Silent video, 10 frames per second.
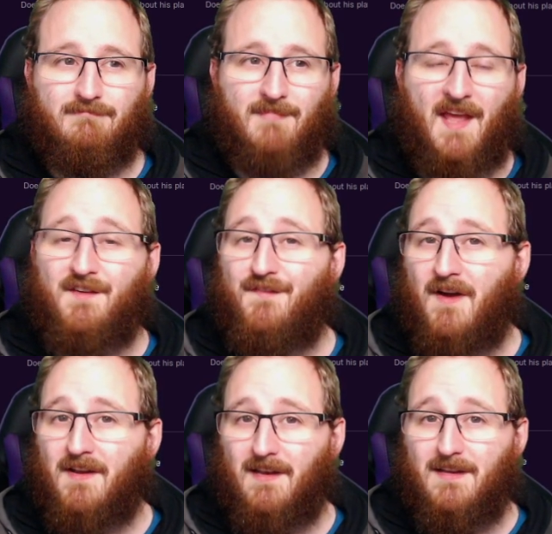And
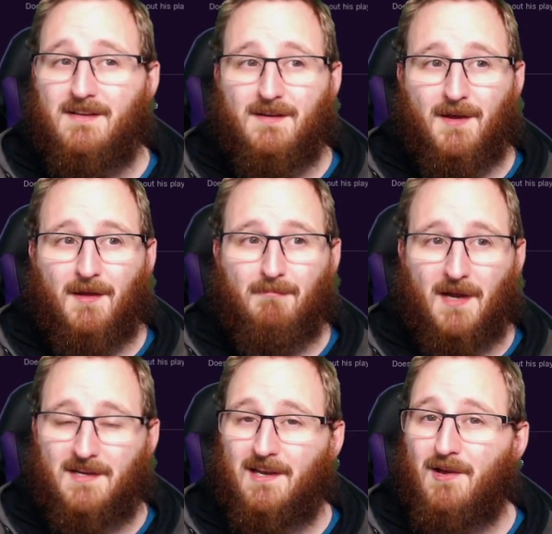finally,
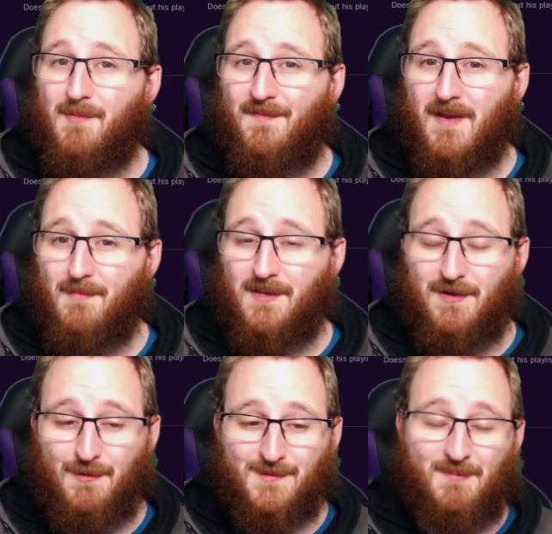Michael
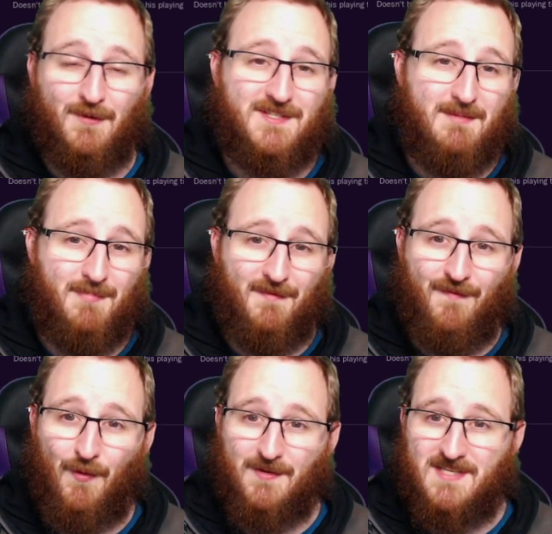Obafemi, who was brought in
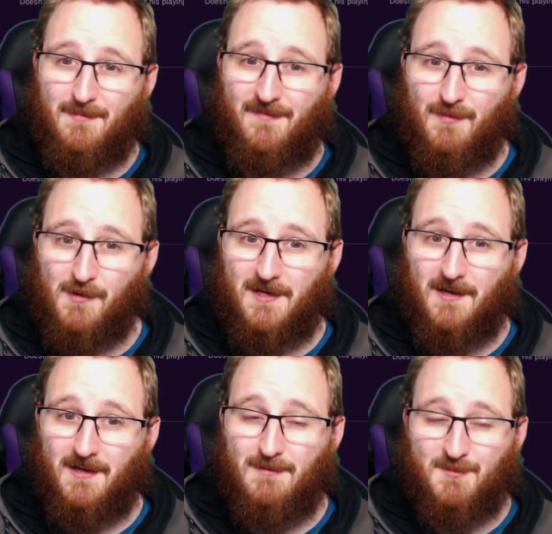before Timothy
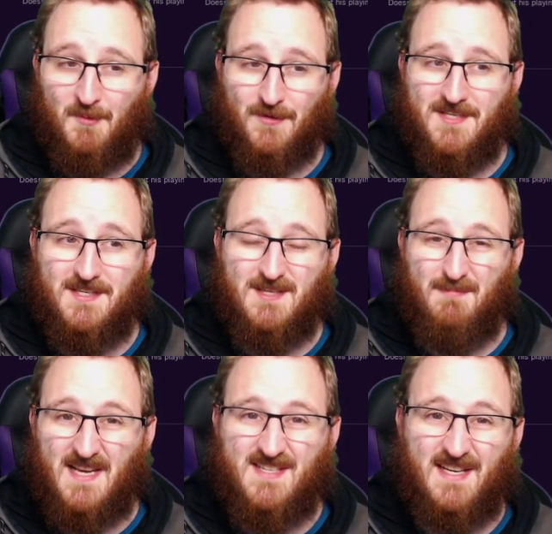Weah. He was brought in to
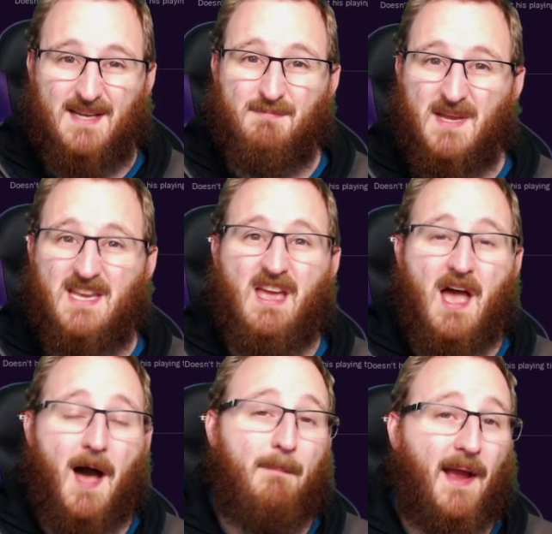basically be
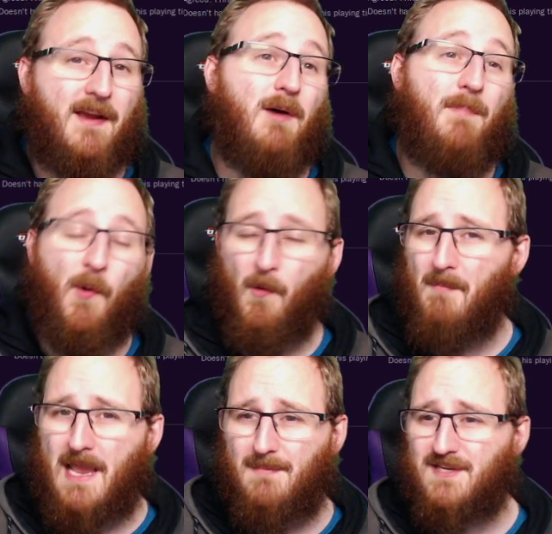a backup or
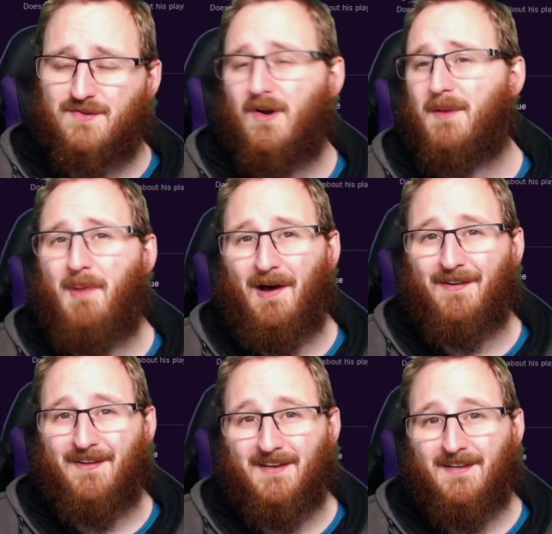maybe strike
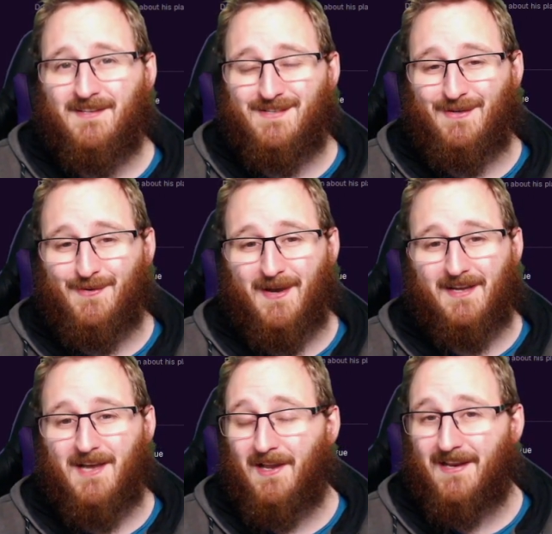partner to
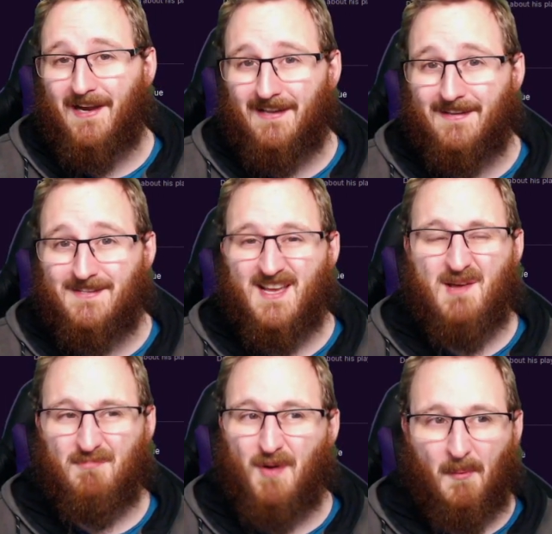uh, Erling Haaland.
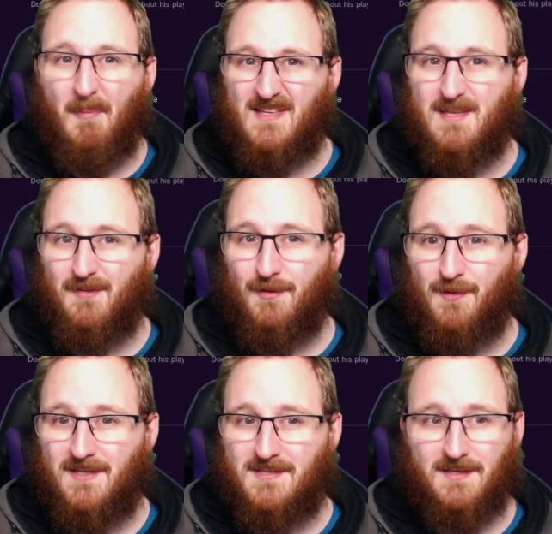Probably Timothy
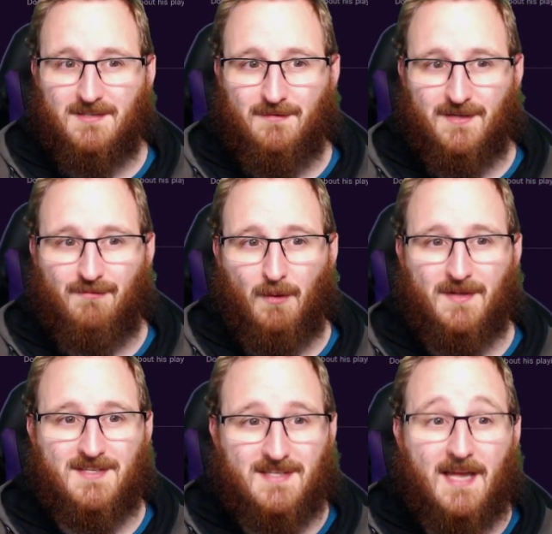Weah is going to do this
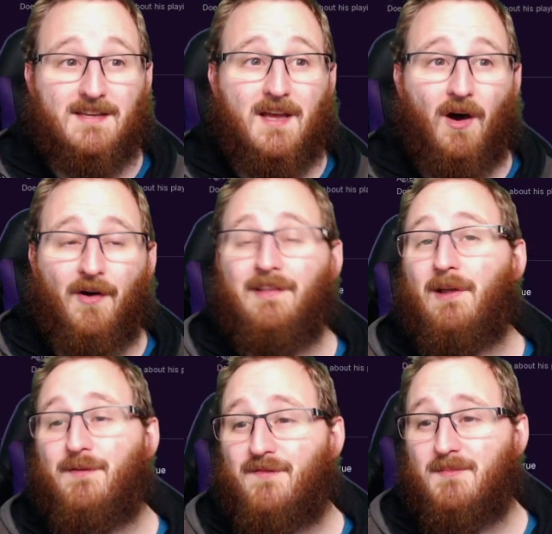role instead. On
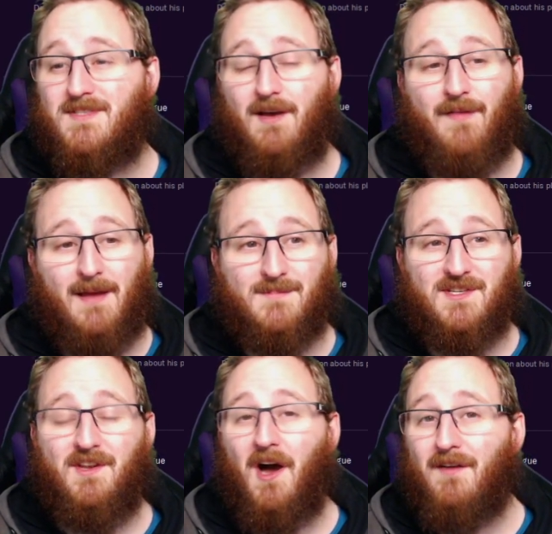loan from
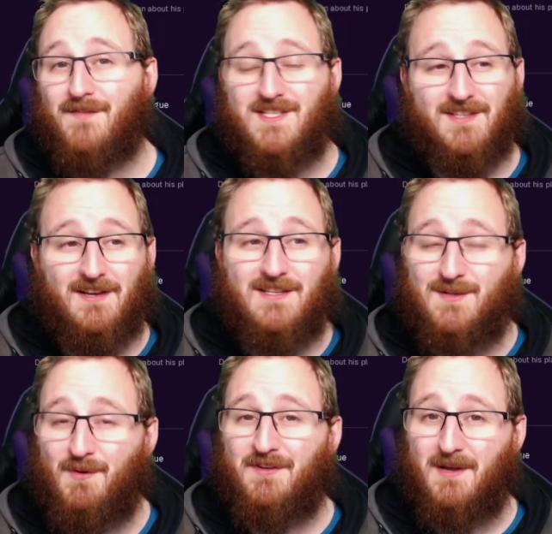Southampton, I've assigned
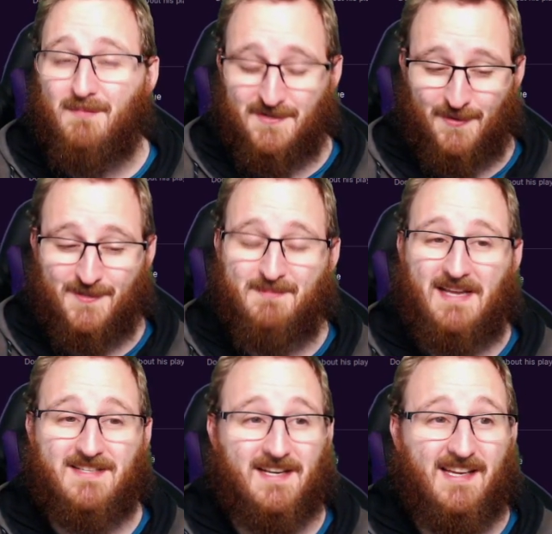squad numbers
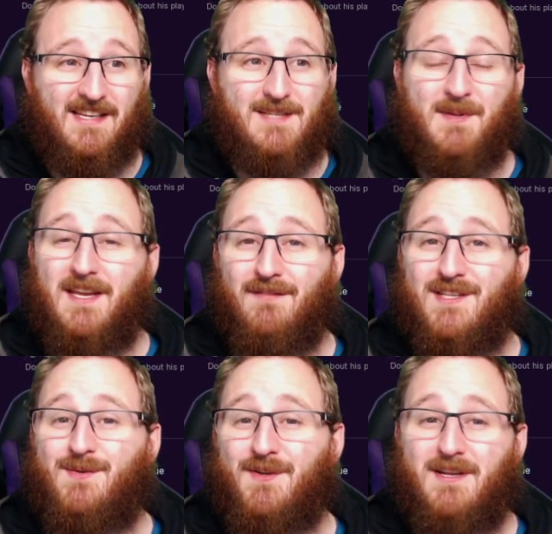automatically. He's been
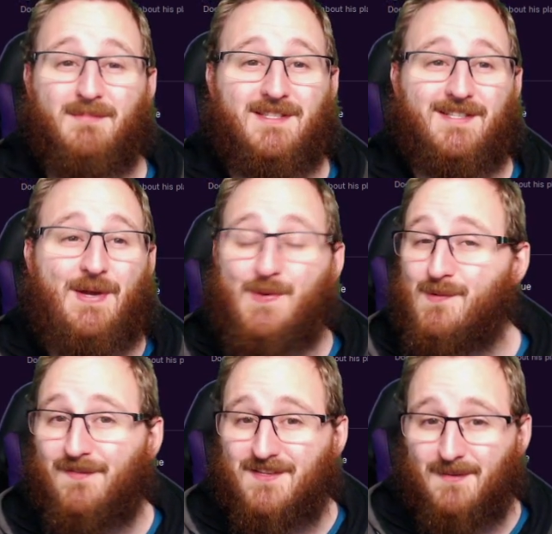given the squad number
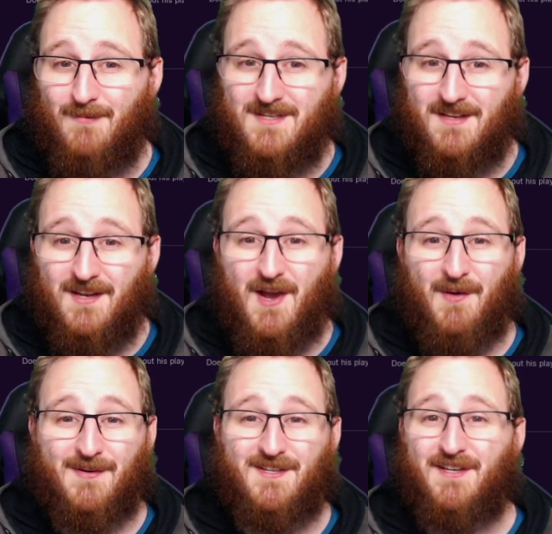two for some reason,
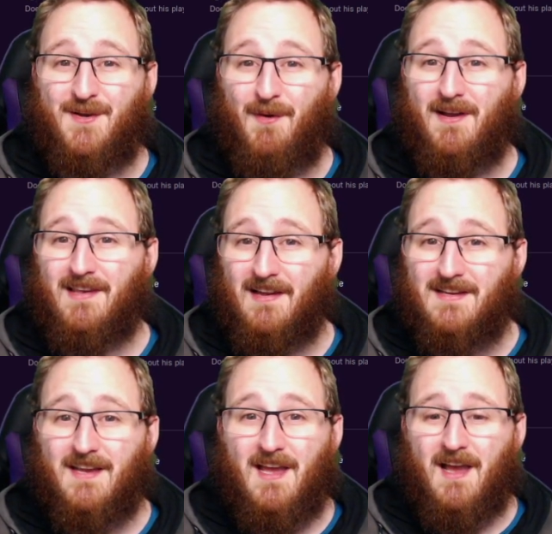which I quite
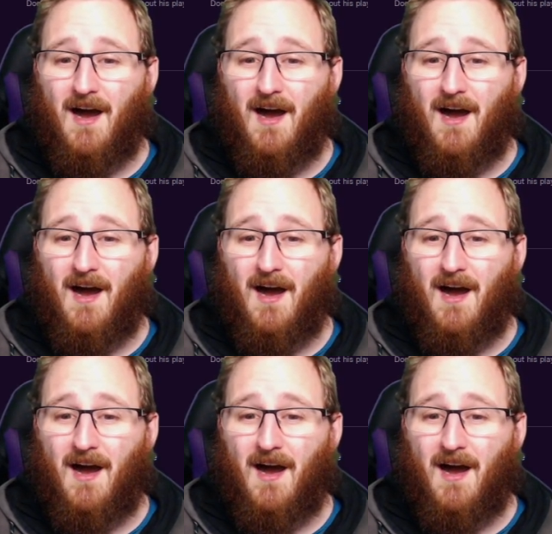like.